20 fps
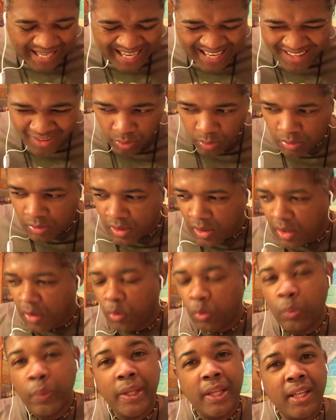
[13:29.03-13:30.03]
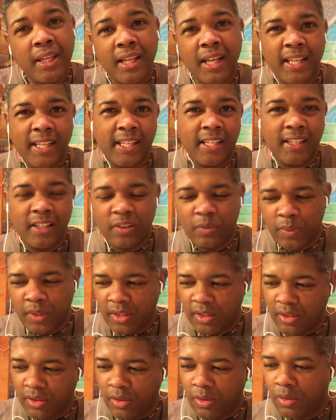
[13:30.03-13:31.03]
Ow! We are here
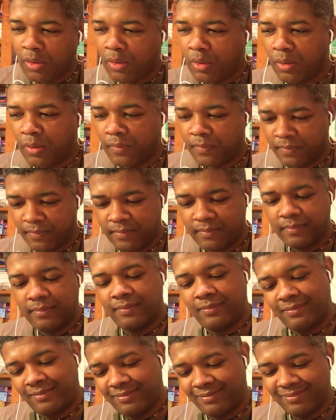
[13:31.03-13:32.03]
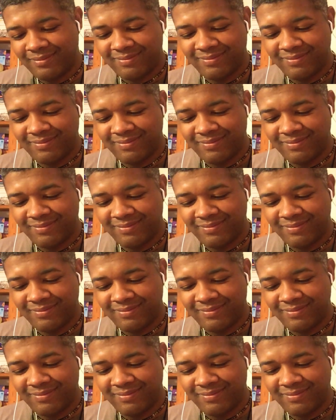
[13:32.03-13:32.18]
with you. Hmm.